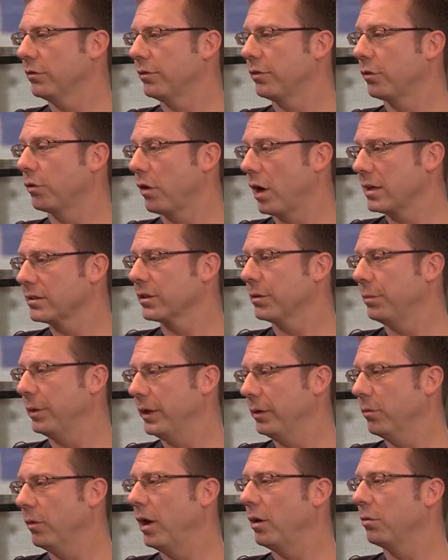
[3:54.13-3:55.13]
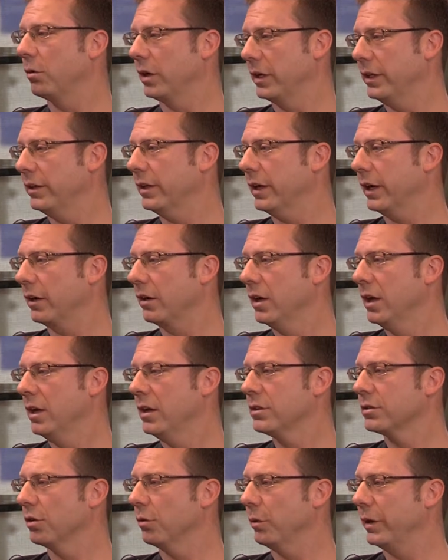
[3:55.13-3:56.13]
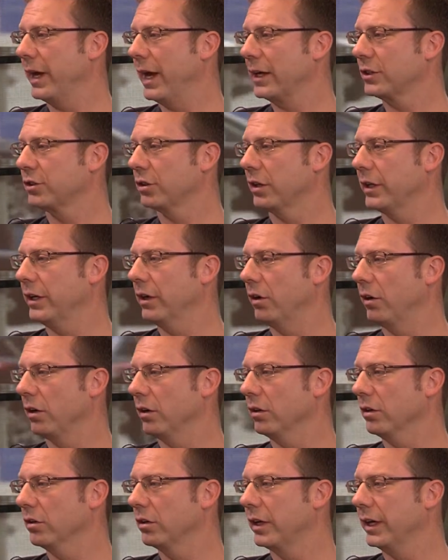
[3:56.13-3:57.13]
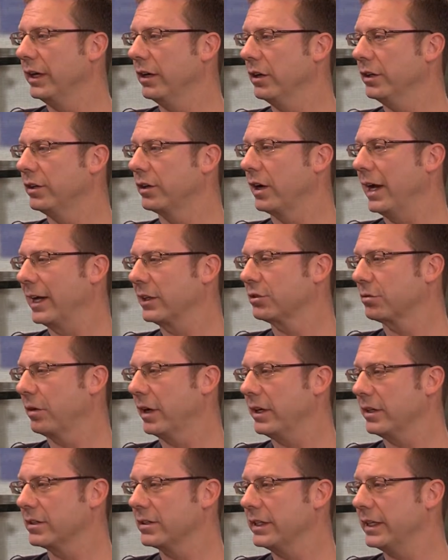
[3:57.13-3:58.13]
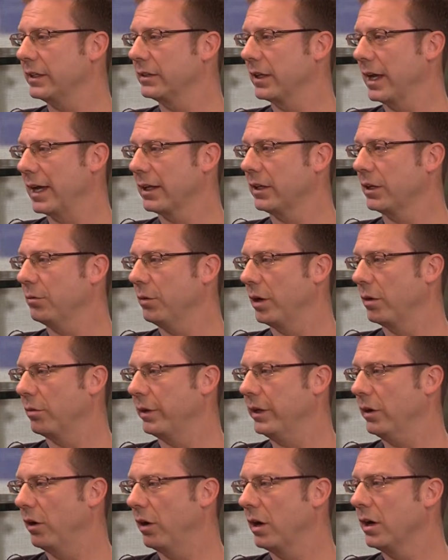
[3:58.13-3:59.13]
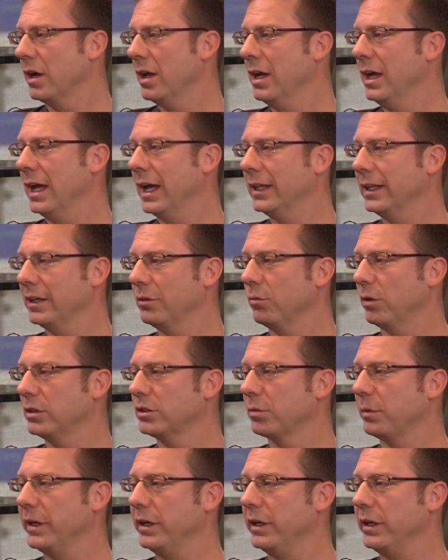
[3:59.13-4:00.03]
fluoroscopy, while we're in there. So we actually are looking under X-ray to see exactly where we are, and then once we